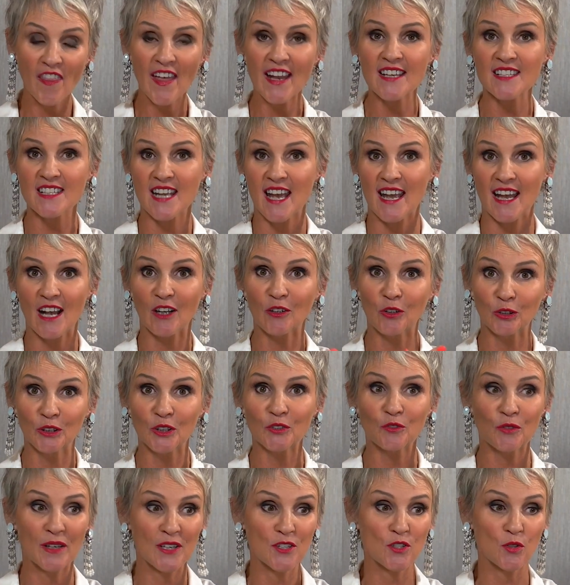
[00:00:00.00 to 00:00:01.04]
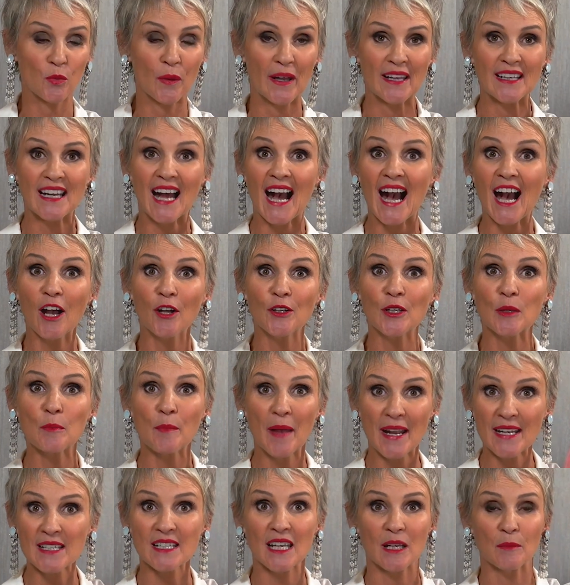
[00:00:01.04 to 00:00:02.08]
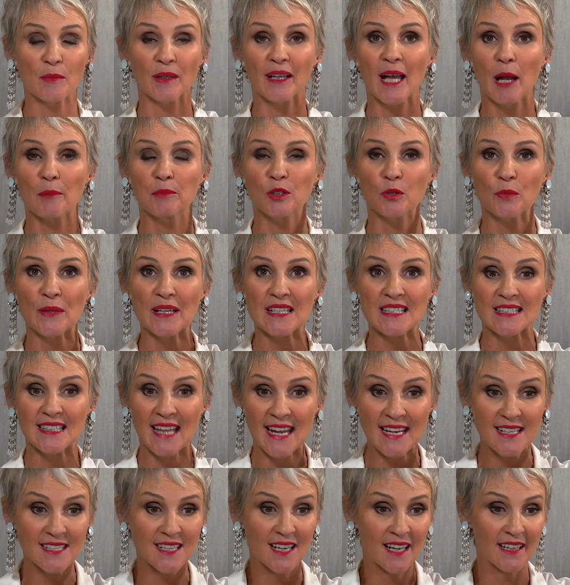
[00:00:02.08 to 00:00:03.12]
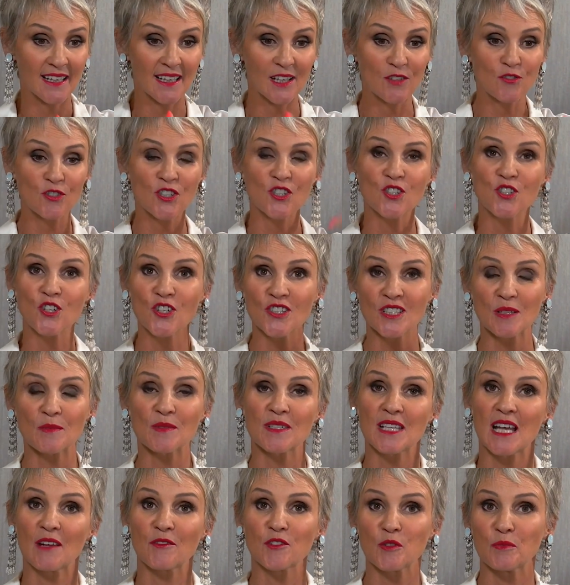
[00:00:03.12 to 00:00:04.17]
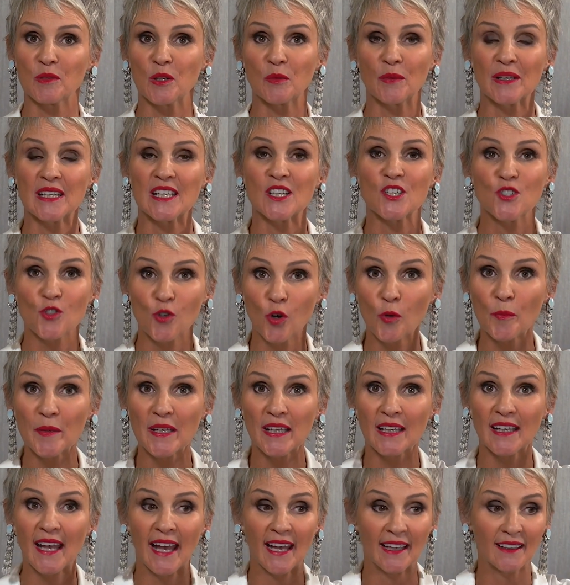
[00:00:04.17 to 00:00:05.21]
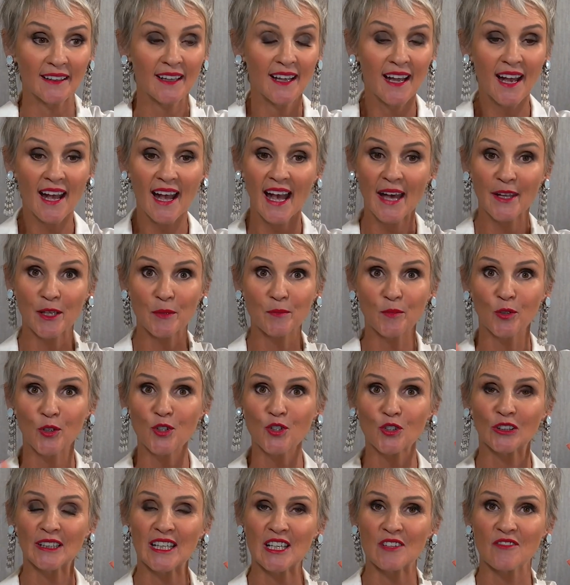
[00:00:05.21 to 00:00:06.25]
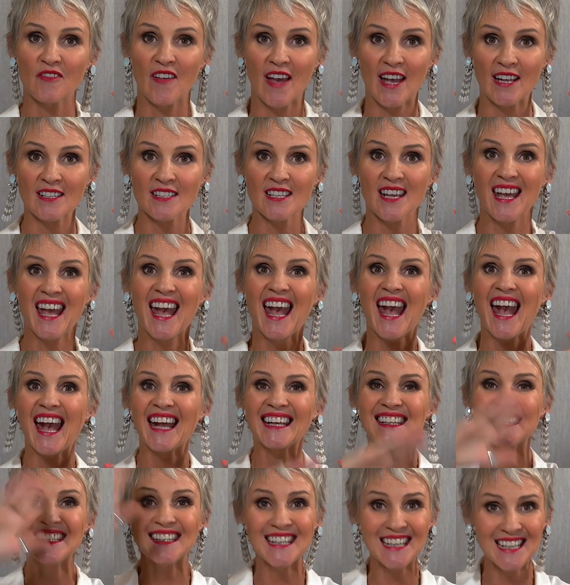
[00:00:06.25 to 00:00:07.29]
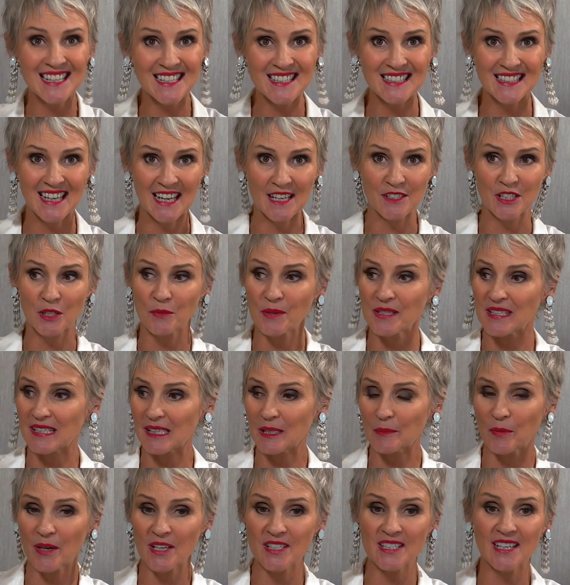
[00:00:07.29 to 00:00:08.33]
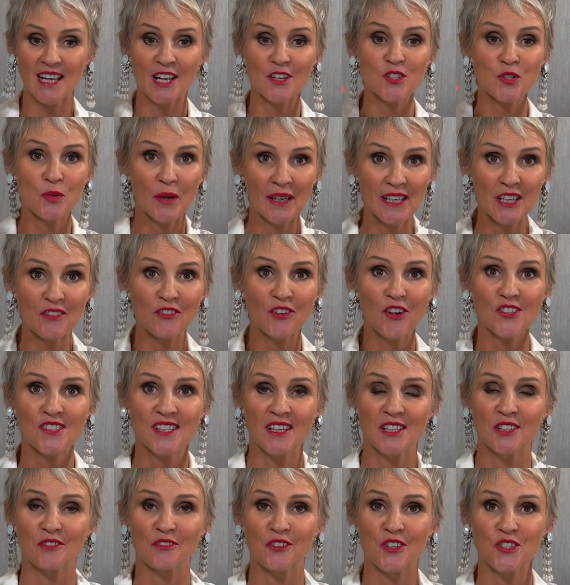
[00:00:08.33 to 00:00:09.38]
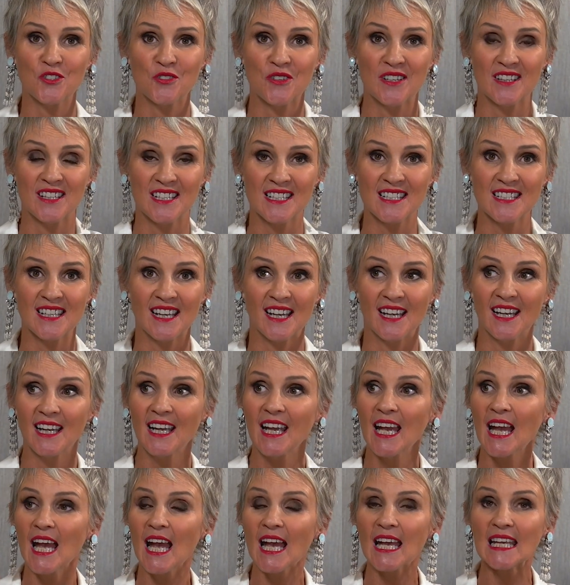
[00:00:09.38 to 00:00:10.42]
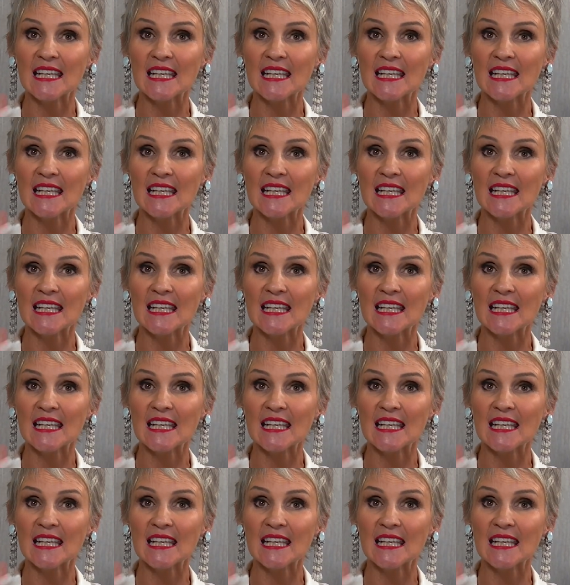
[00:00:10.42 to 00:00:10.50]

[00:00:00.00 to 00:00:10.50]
on that day, I call it red to wed. I only met him a couple of weeks later. He introduced himself to me when he saw me again at a mutual event. And years later, we're celebrating our 21st anniversary this year.